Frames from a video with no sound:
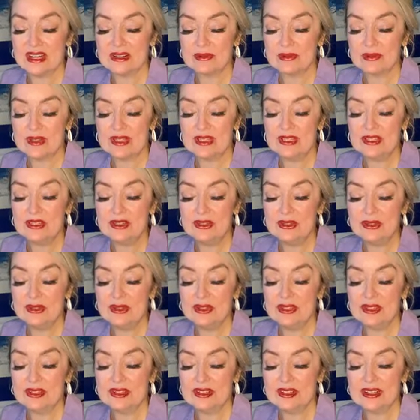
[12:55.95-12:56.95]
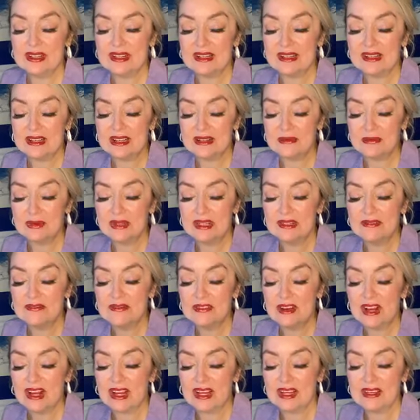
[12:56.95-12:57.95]
a renewed, uh,
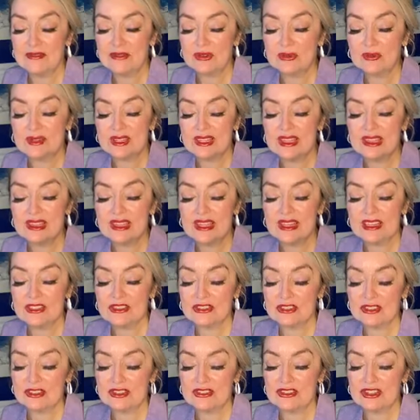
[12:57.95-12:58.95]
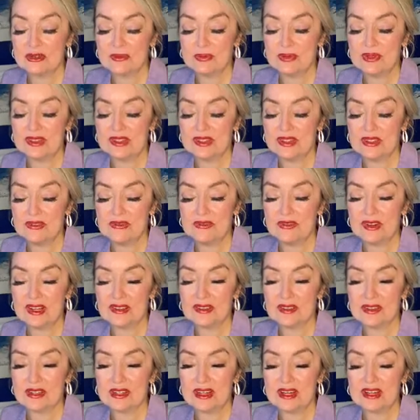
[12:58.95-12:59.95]
revived relationship with you,
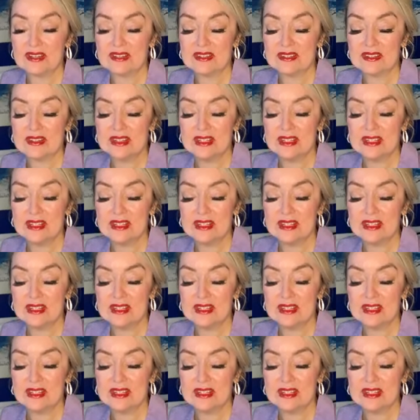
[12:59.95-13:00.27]
Father God.